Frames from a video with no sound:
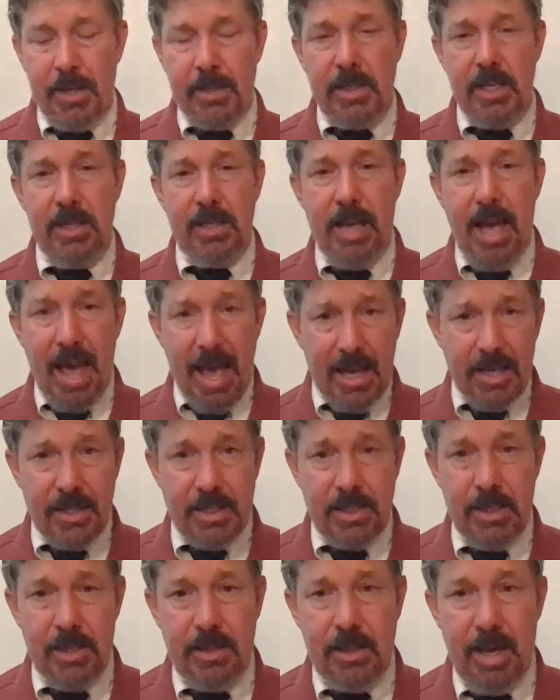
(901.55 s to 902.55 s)
Today
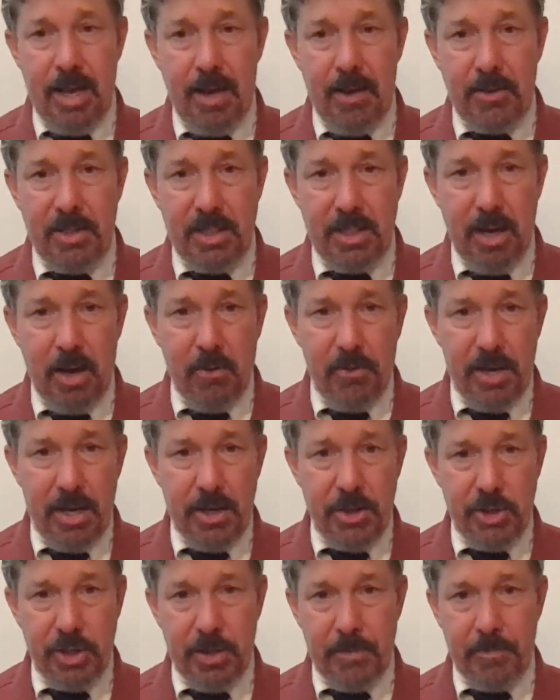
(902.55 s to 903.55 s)
is the day of
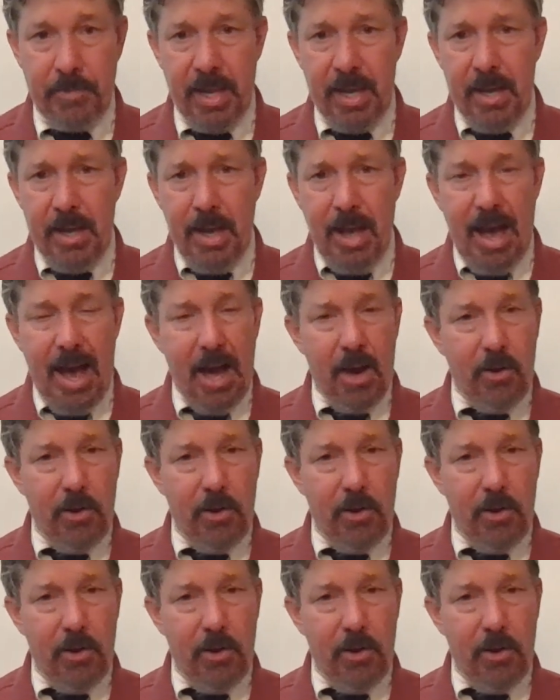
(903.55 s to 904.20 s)
salvation. How